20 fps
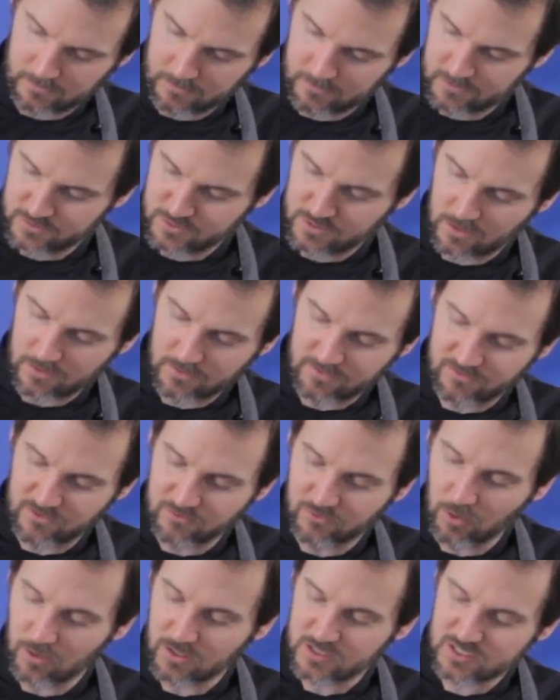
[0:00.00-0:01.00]
So if
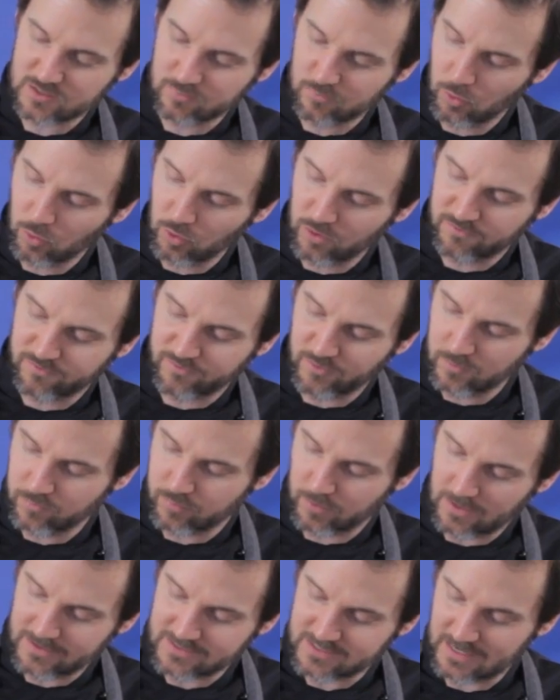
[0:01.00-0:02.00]
you've got a smaller food
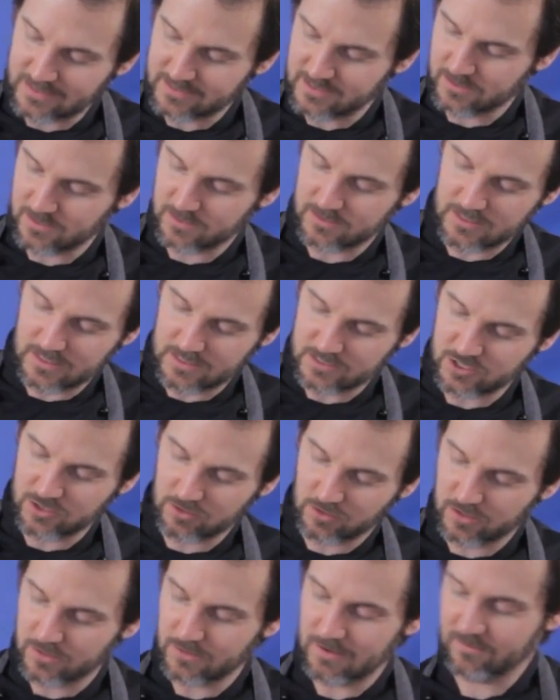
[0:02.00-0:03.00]
processor than this, you're
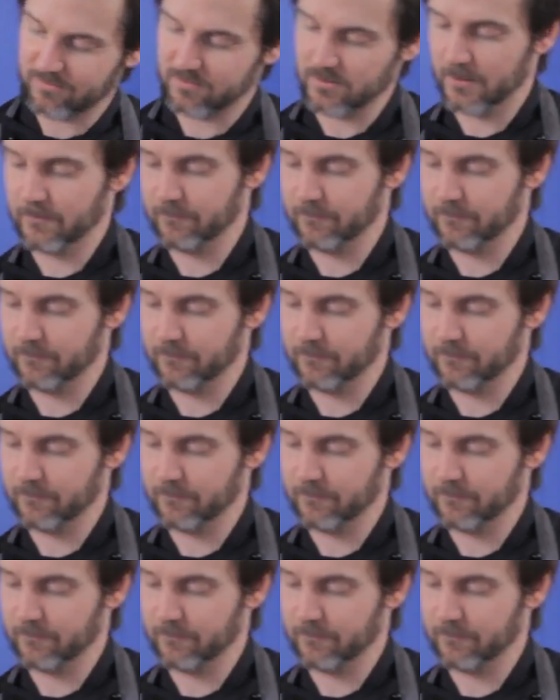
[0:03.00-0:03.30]
going to have to